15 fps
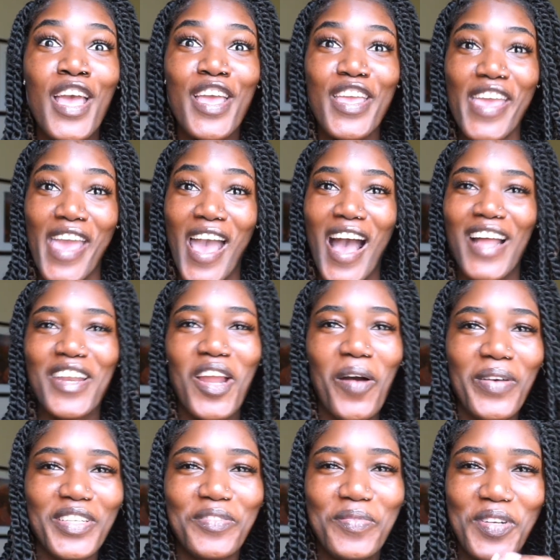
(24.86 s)
yeah, I know
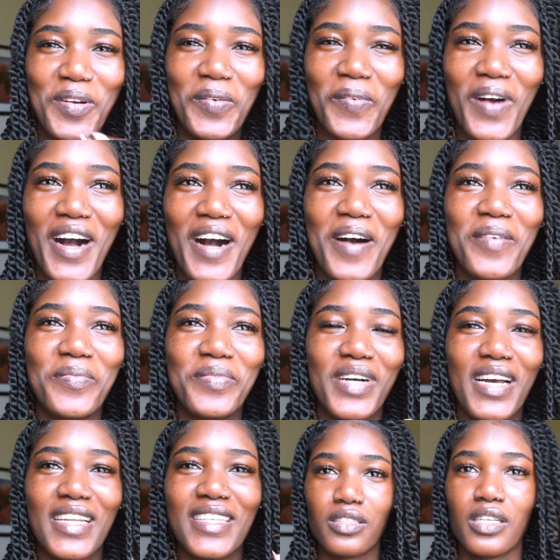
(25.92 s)
it's been a while,
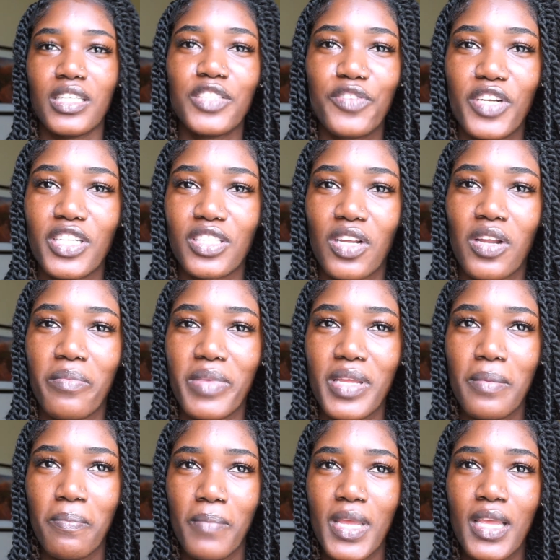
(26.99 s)
but this video is gonna be
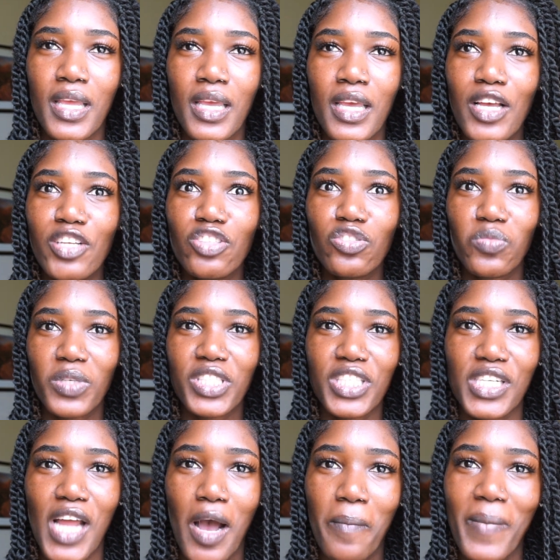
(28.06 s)
me
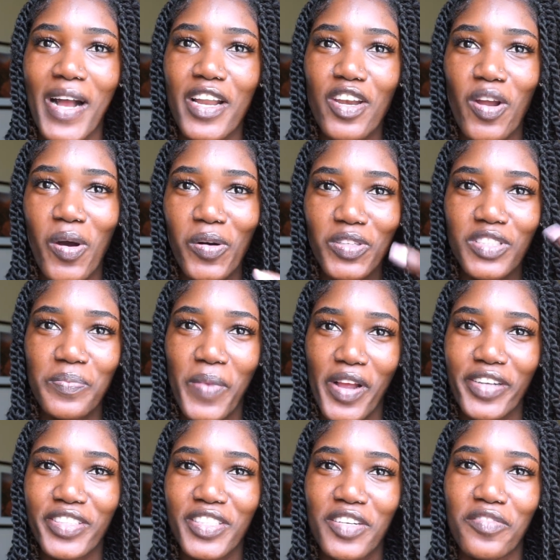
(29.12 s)
switching out my nose
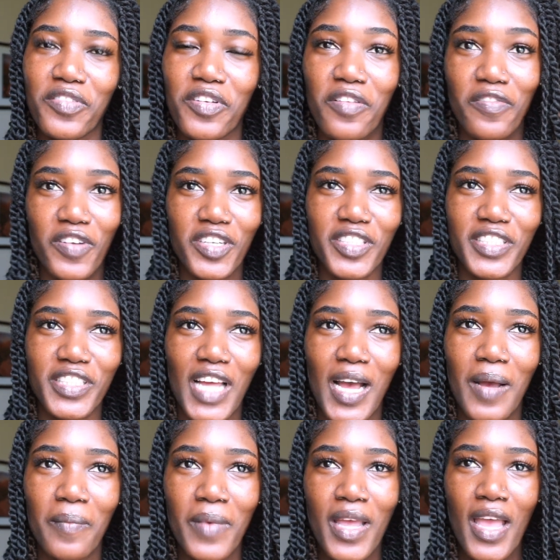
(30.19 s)
piercing for the first
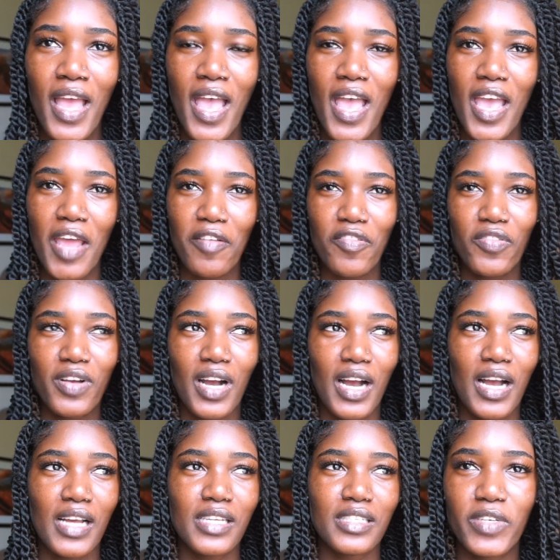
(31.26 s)
time. And if you
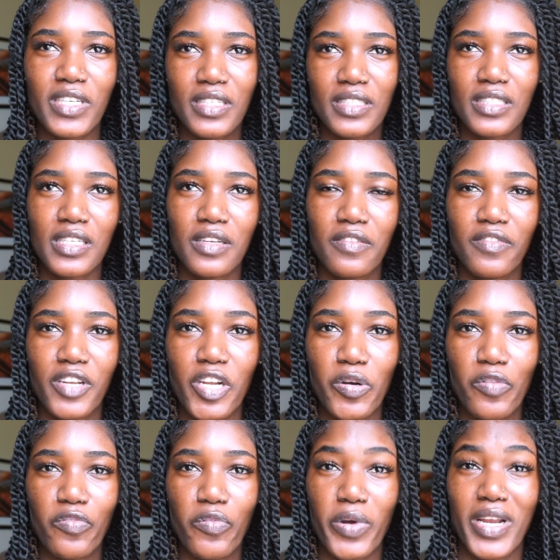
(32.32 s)
guys want to see the video
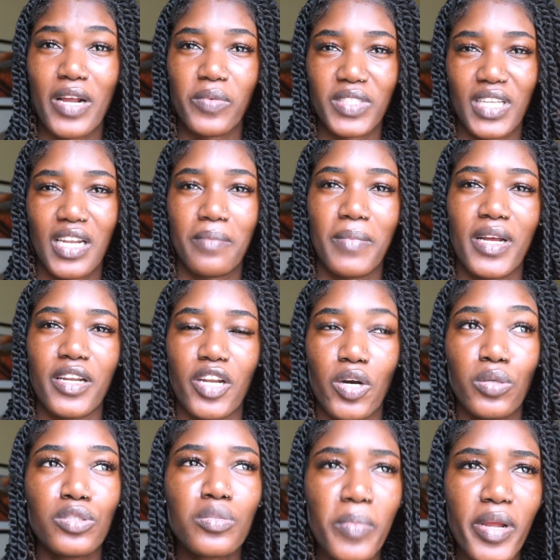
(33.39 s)
of when I was getting my
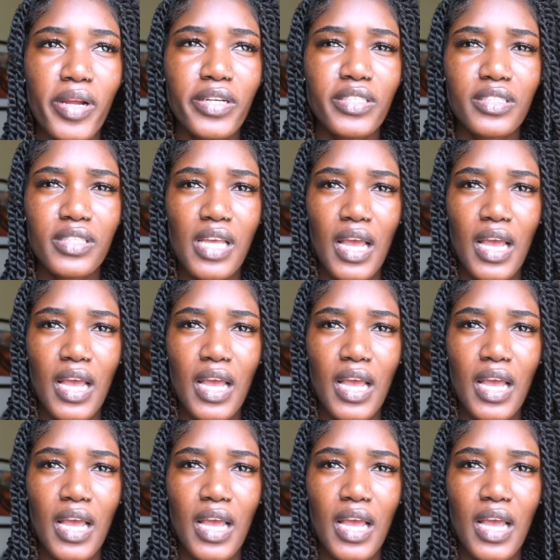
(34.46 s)
nose pierced,